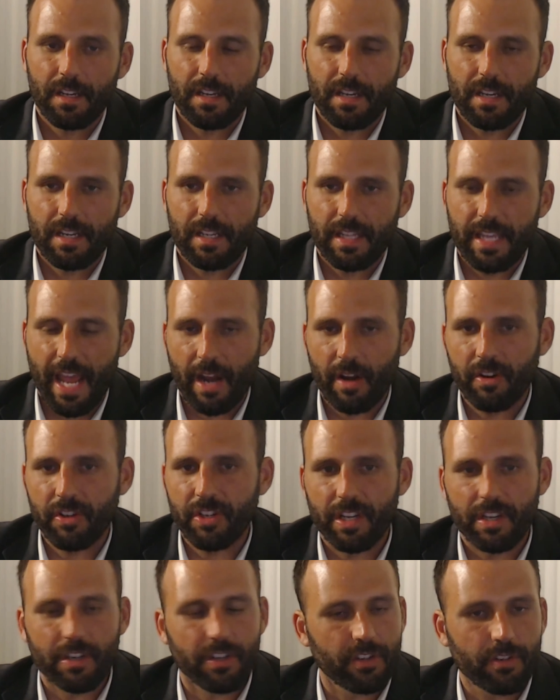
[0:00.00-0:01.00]
the energy
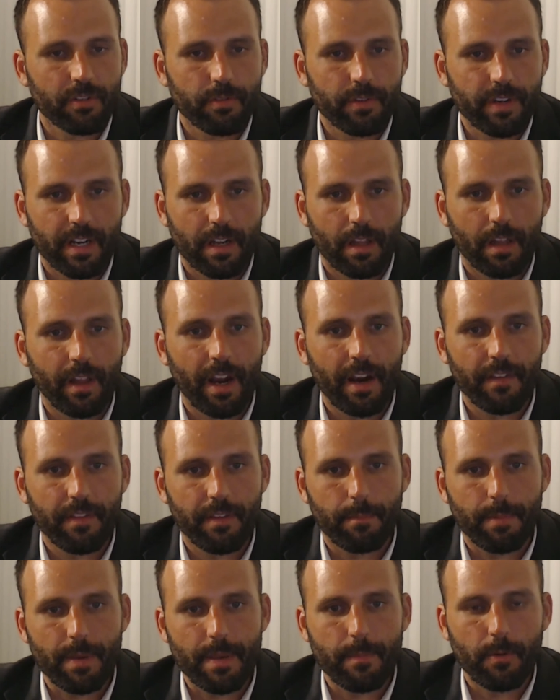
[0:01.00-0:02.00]
industry and a lot of the
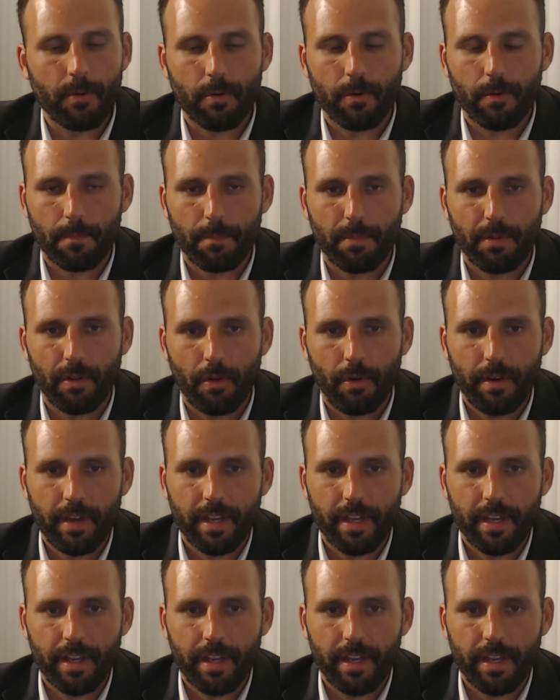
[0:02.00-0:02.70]
people who are employed,